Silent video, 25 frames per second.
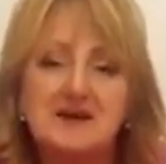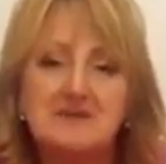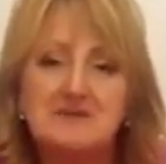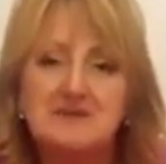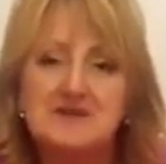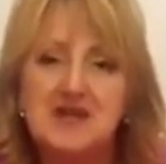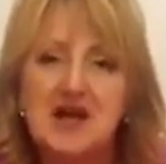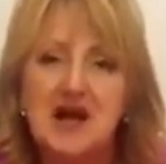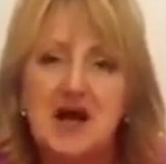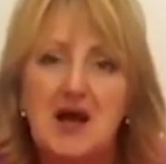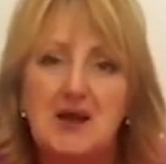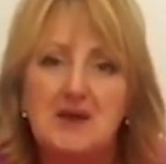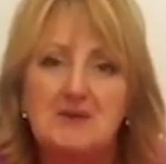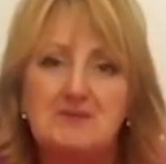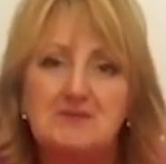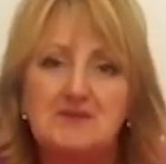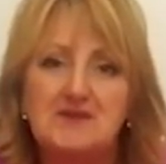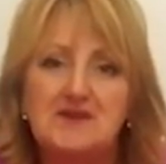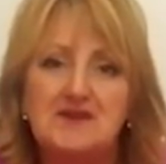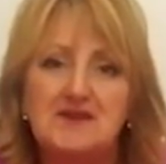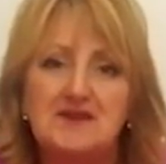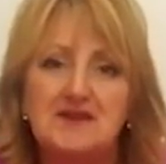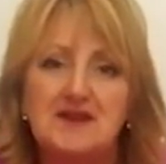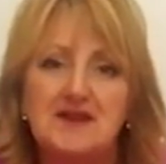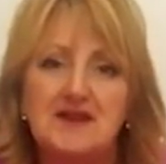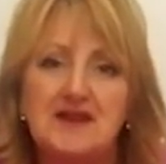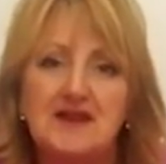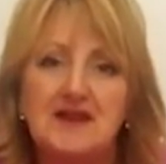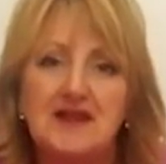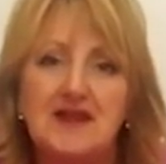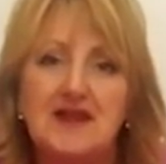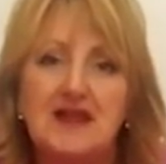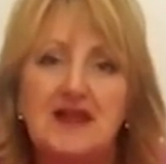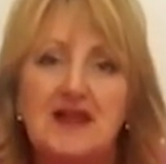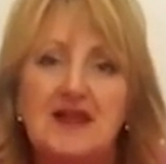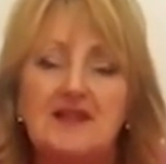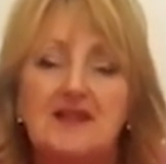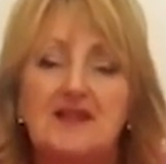And sometimes
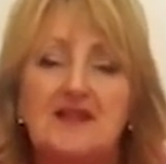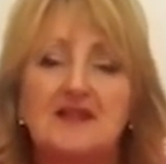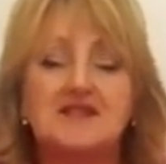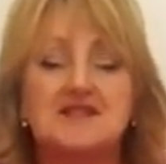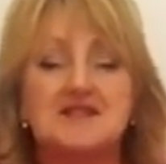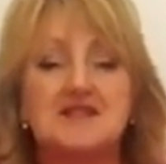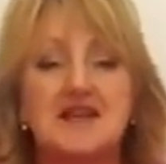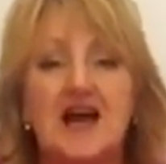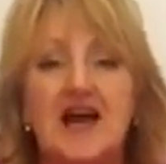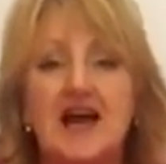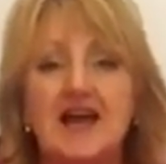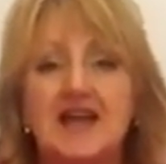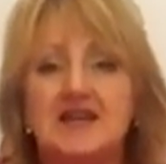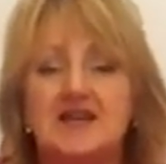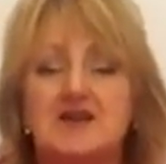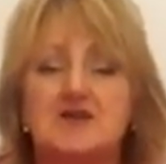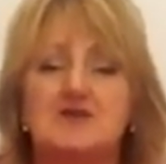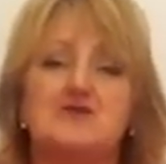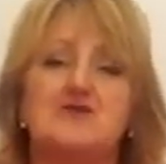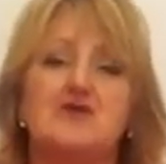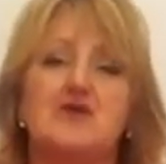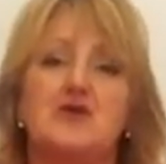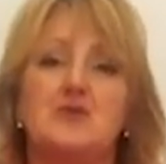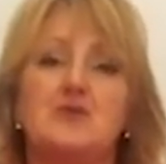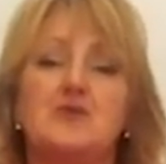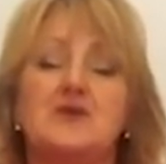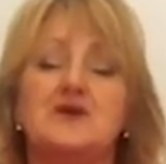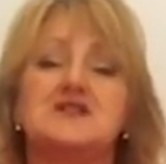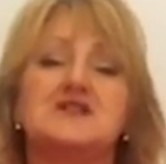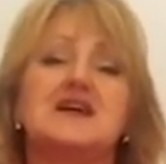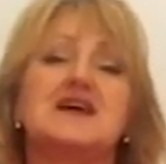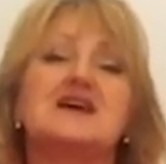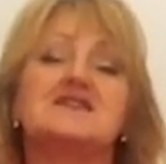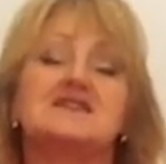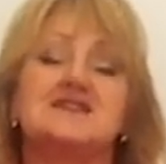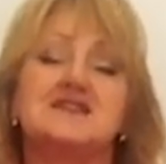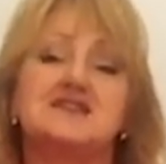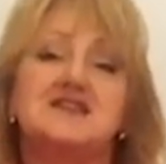the dining
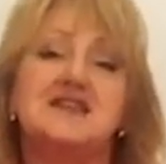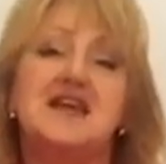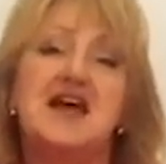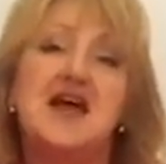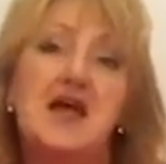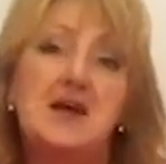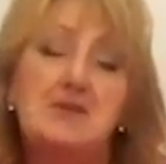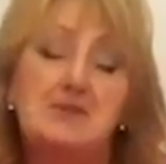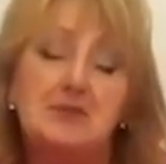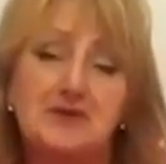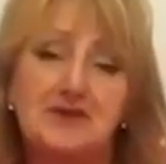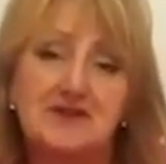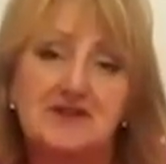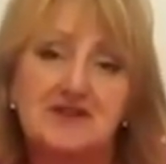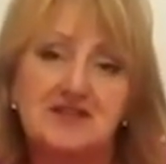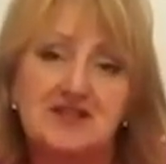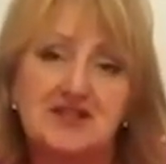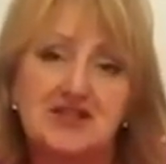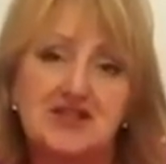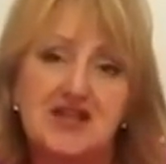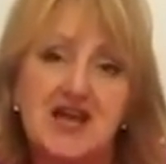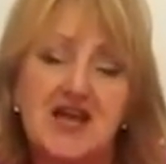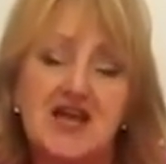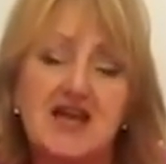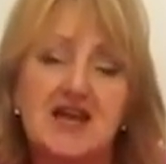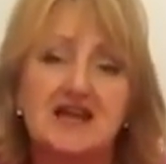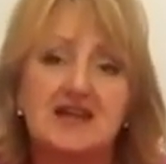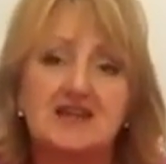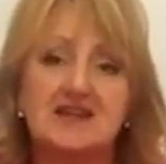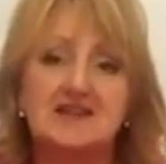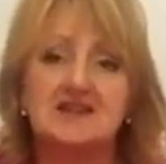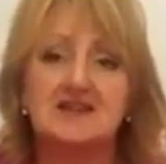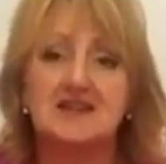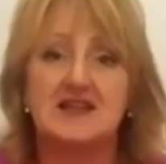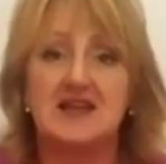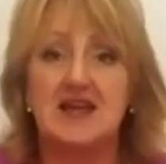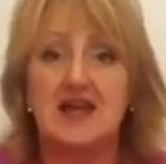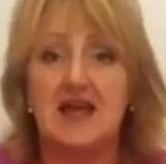room, which has the tables and
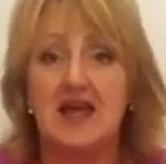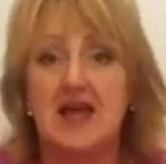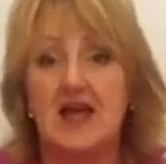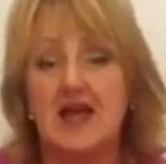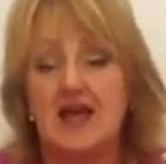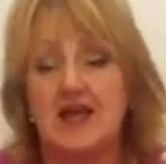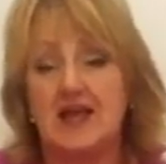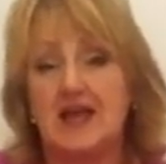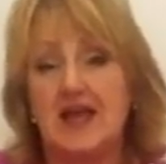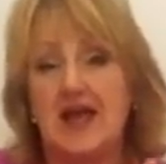chairs,